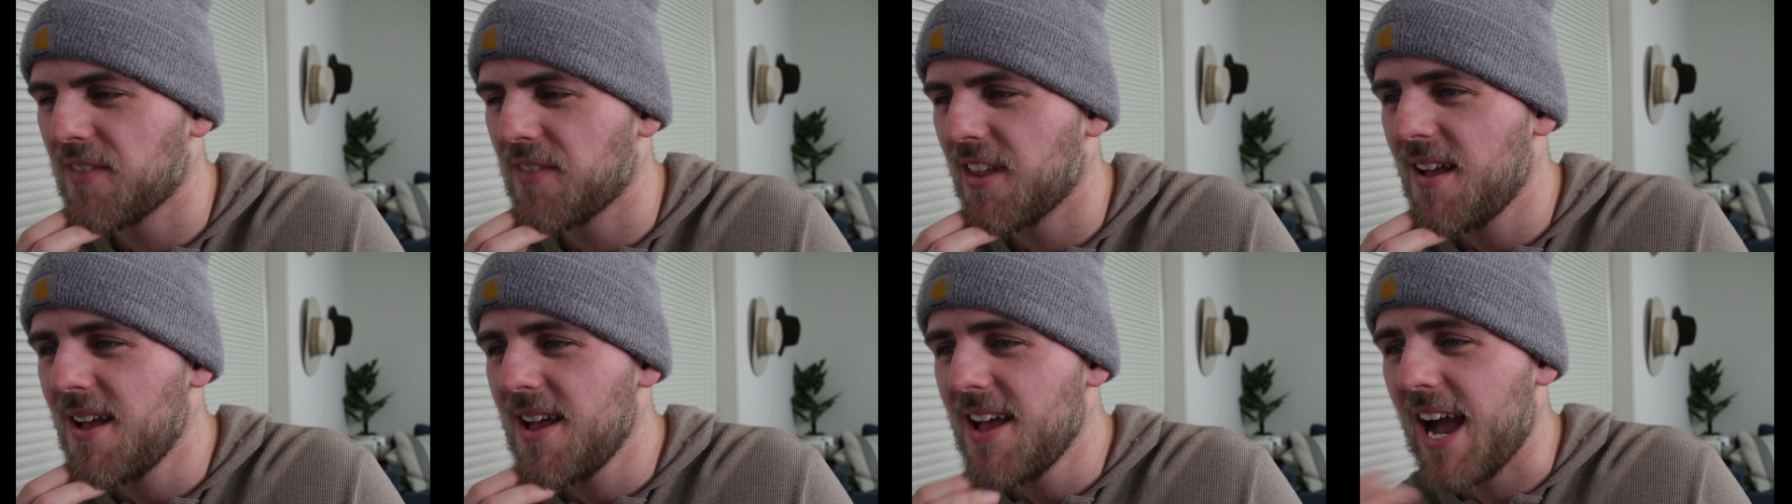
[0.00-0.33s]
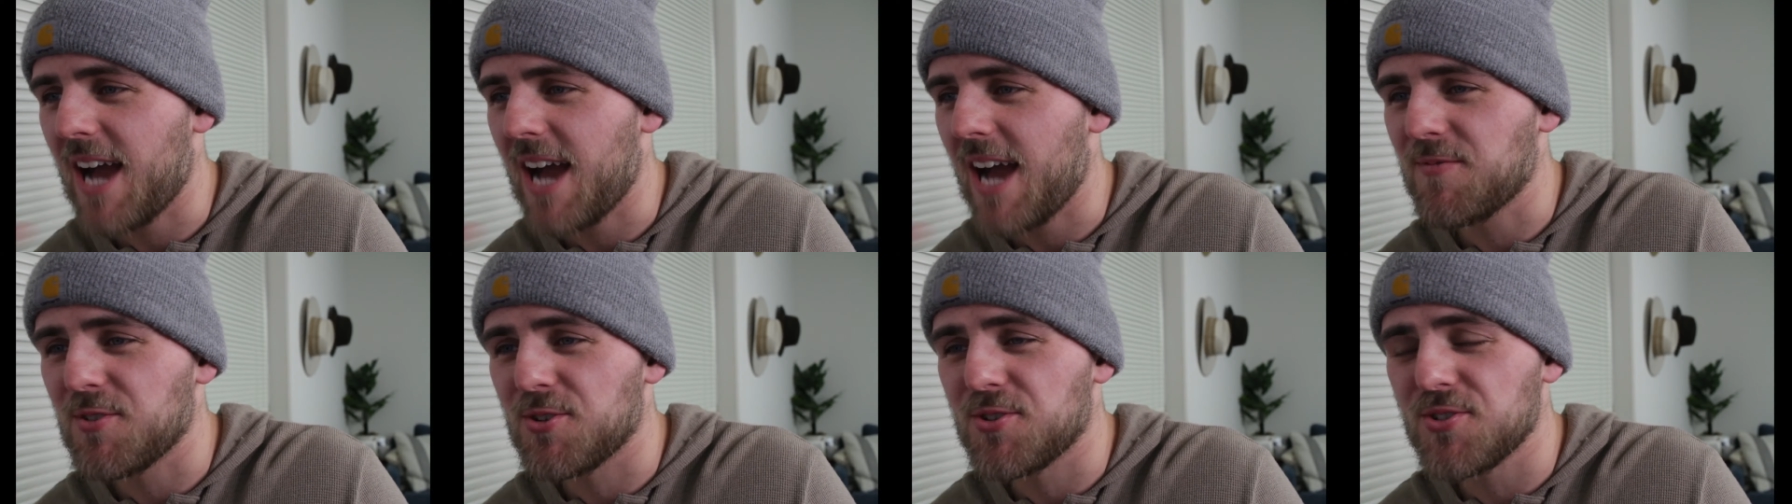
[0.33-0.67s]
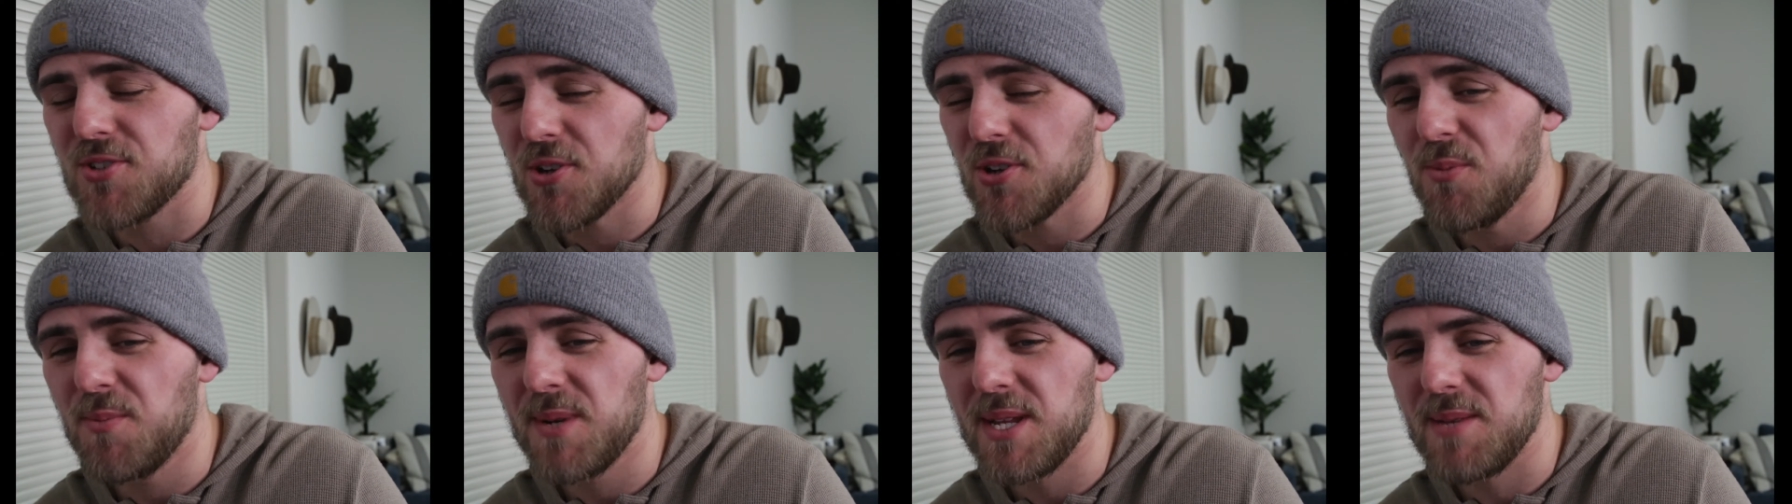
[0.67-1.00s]
After
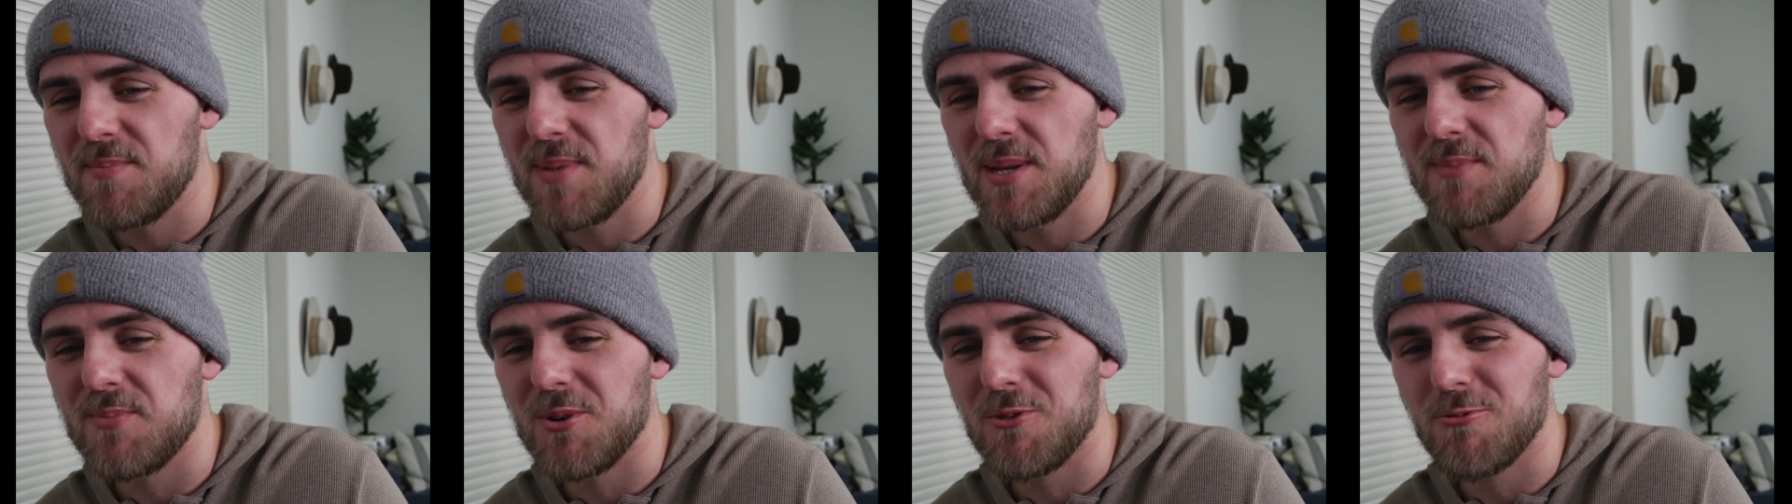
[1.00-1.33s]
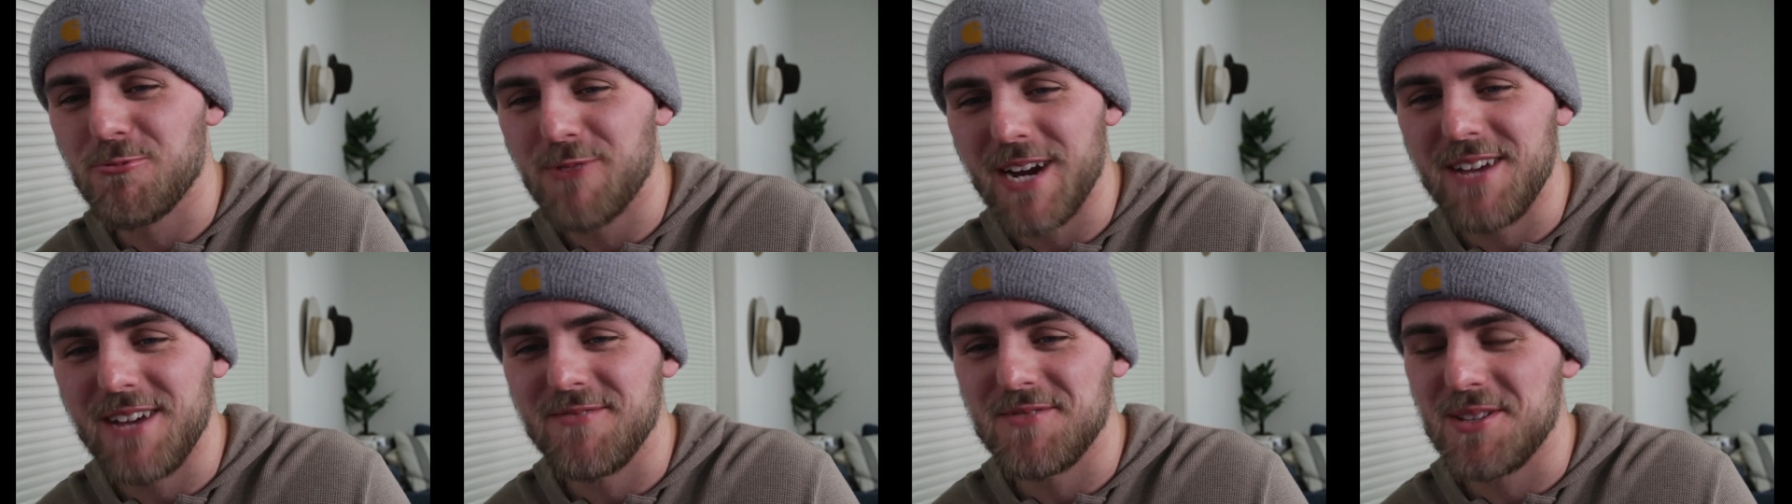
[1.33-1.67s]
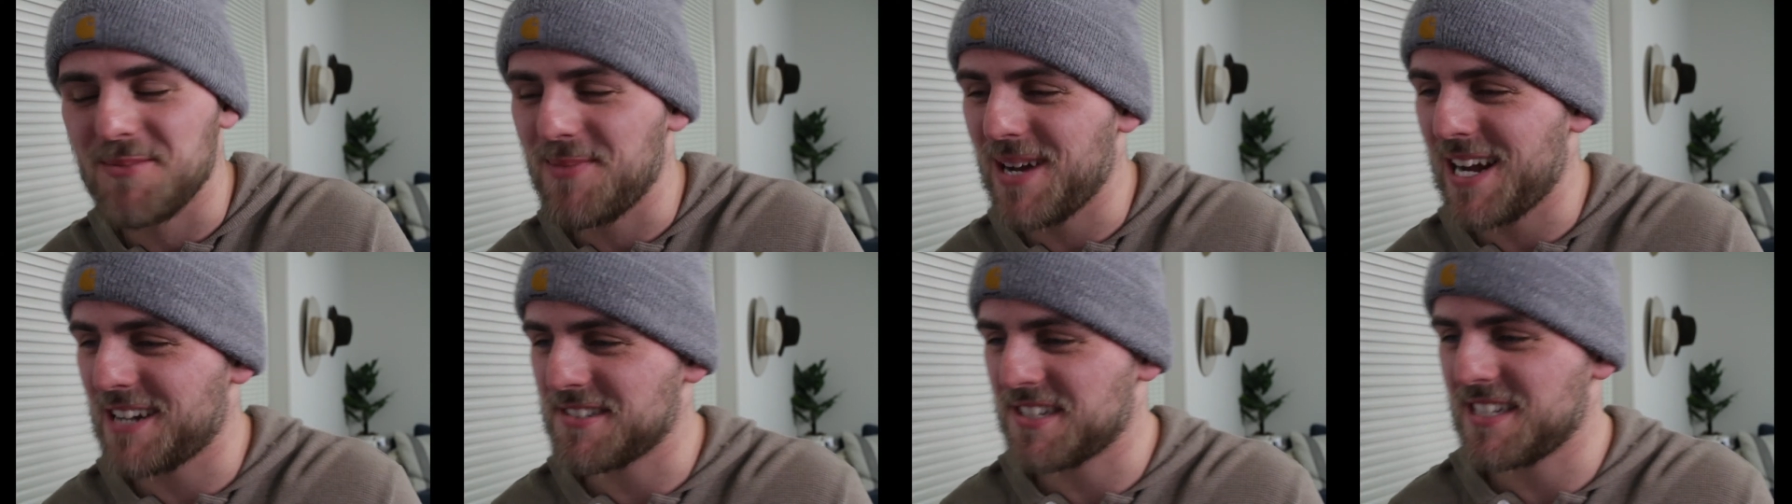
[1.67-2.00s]
so many people raved
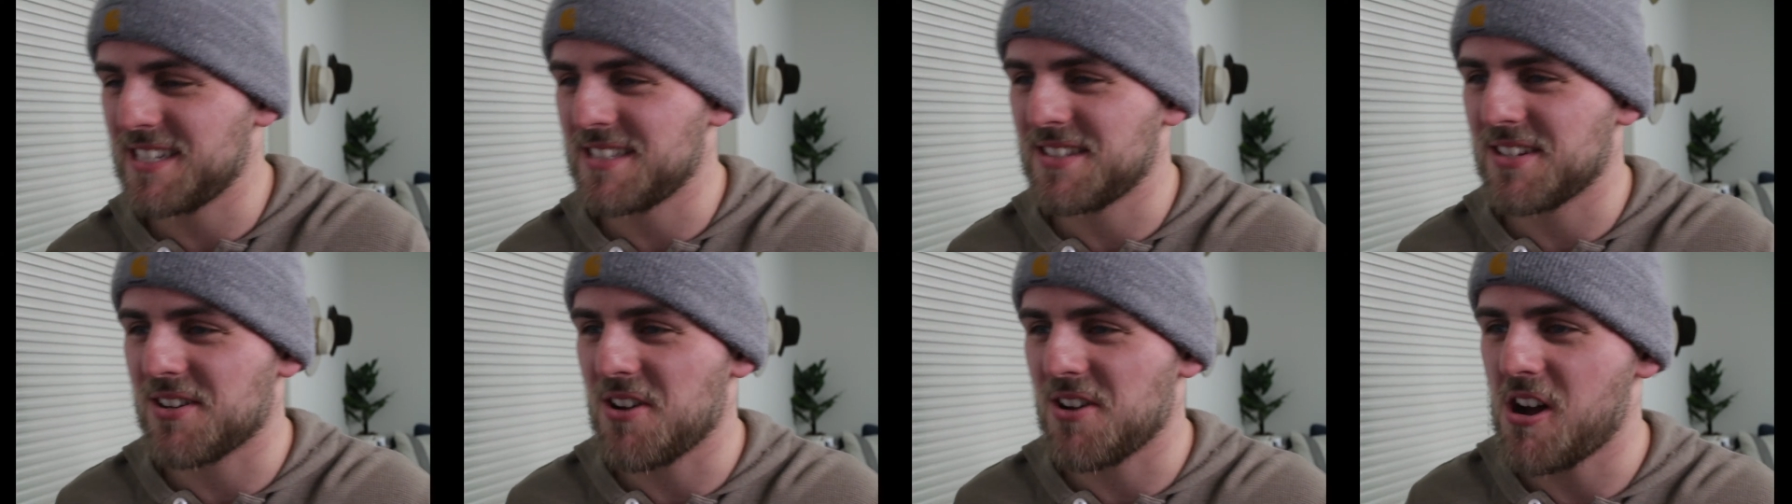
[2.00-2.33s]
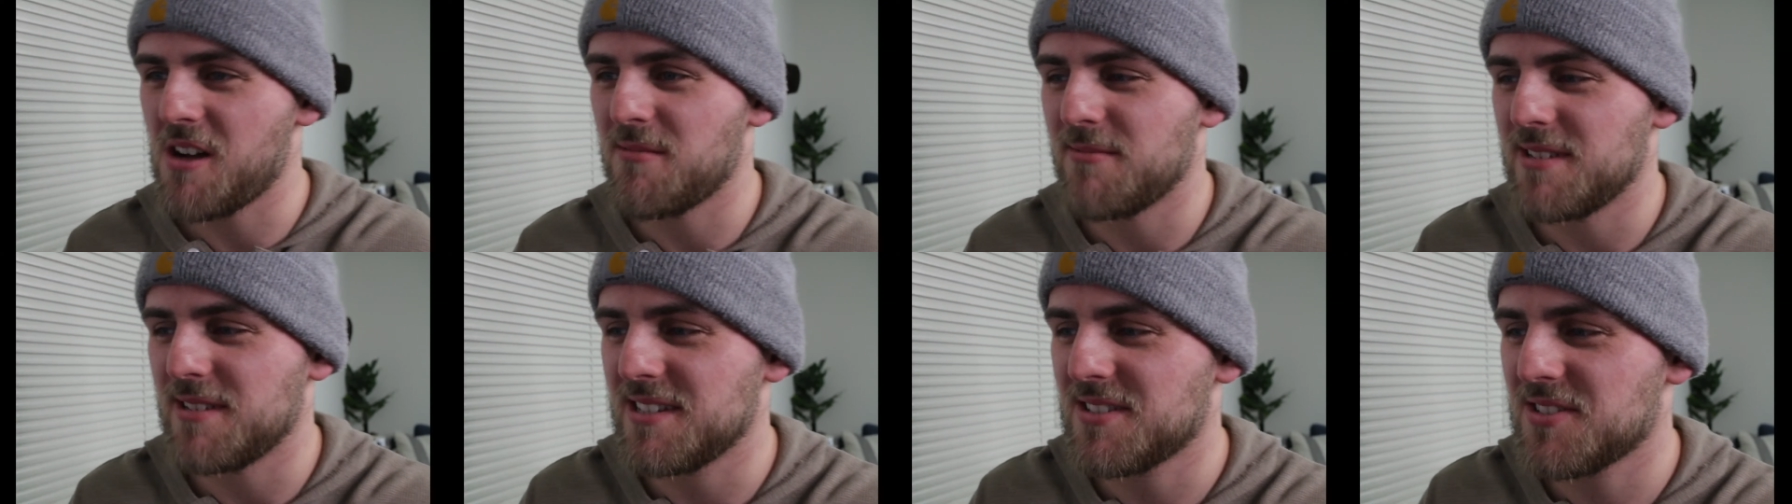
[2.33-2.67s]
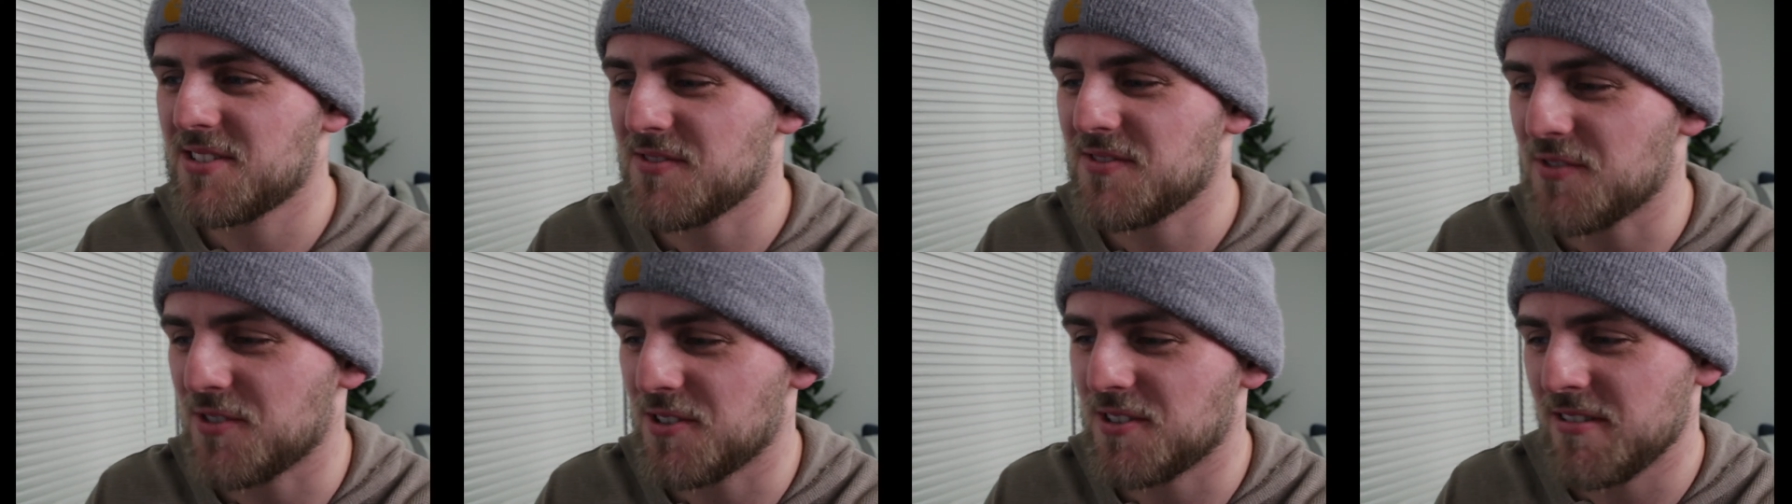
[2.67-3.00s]
about it in the comments
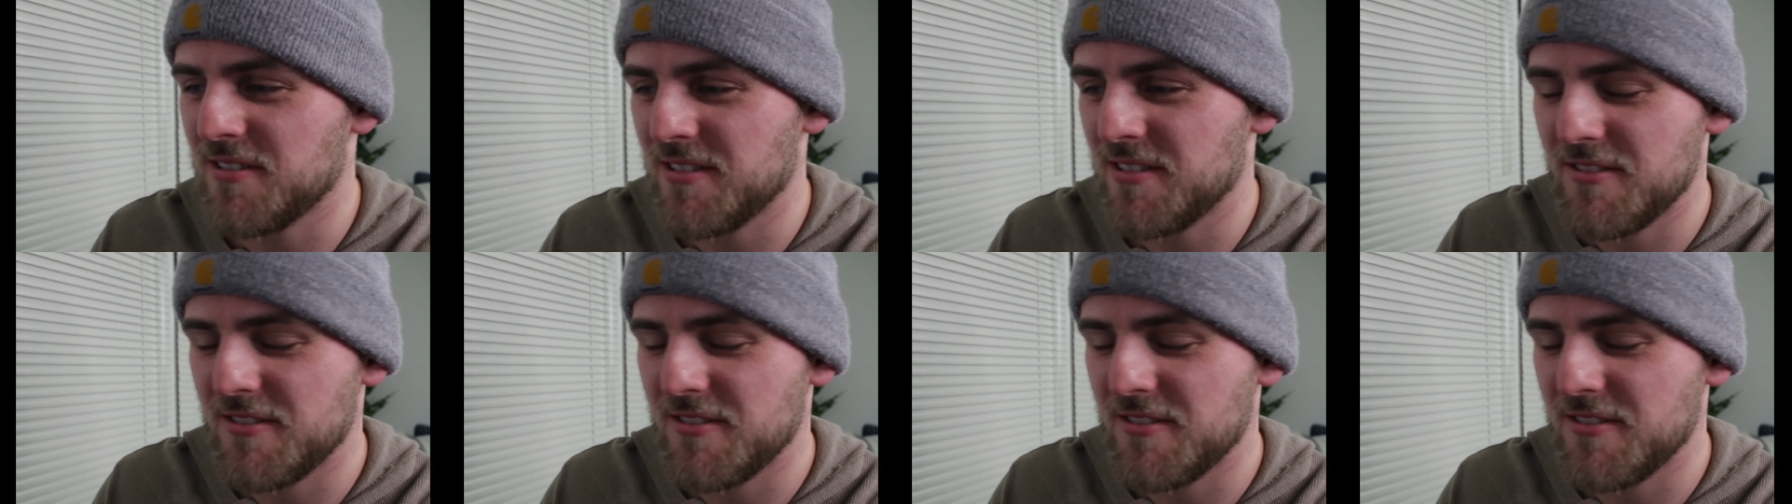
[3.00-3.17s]
for